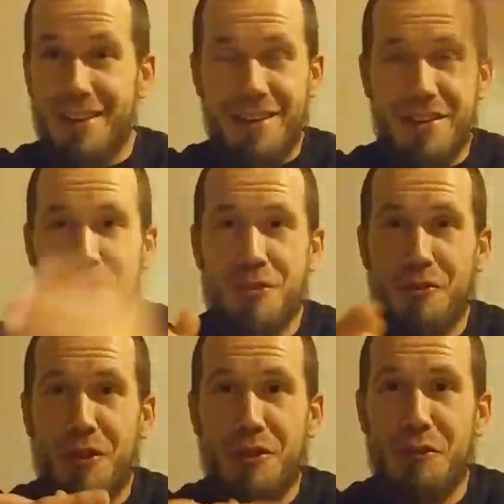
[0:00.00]
this is who
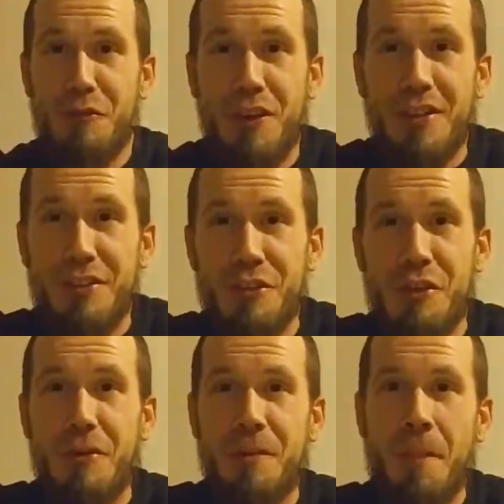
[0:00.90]
runs your fucking
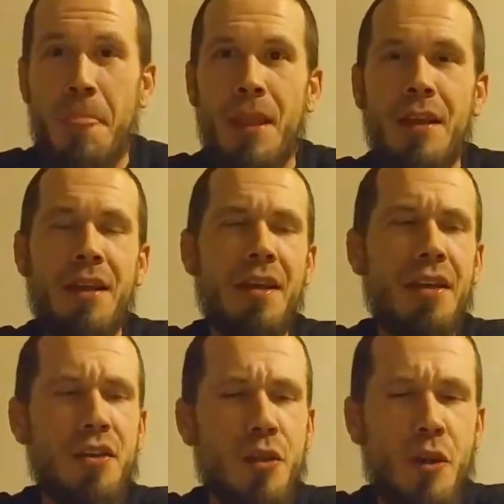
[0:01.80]
show.
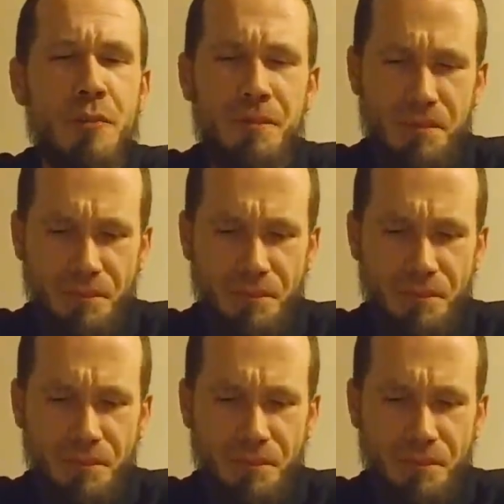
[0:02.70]
So